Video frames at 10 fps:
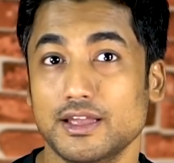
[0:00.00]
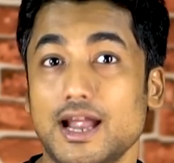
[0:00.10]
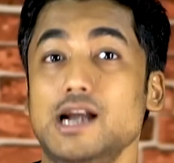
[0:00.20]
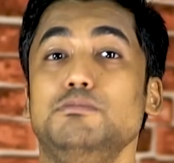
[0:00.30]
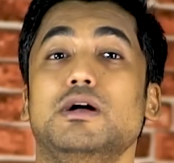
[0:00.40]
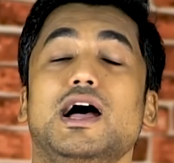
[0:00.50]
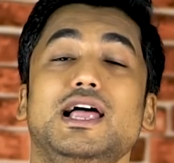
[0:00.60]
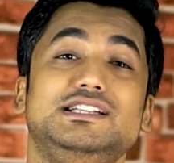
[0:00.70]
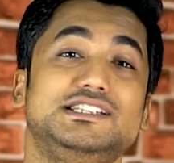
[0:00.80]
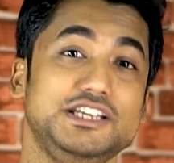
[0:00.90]
And
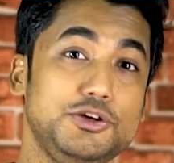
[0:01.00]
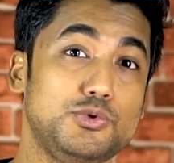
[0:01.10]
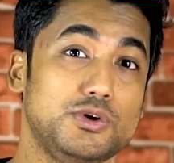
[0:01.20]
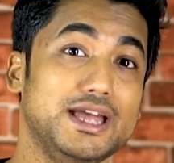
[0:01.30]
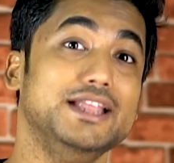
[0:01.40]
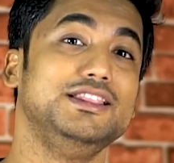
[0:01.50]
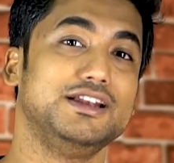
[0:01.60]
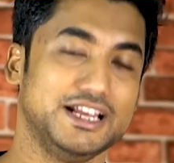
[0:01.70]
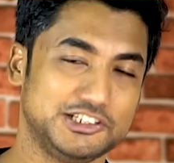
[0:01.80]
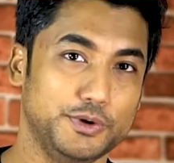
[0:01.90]
I'll see you in the
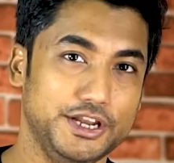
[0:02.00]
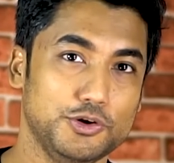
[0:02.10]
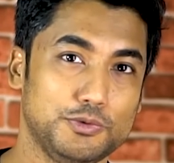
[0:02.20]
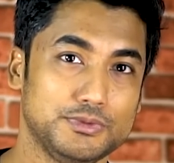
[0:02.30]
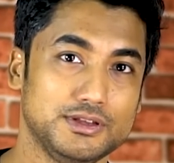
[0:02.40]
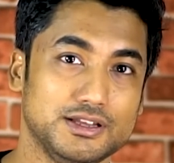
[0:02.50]
next video.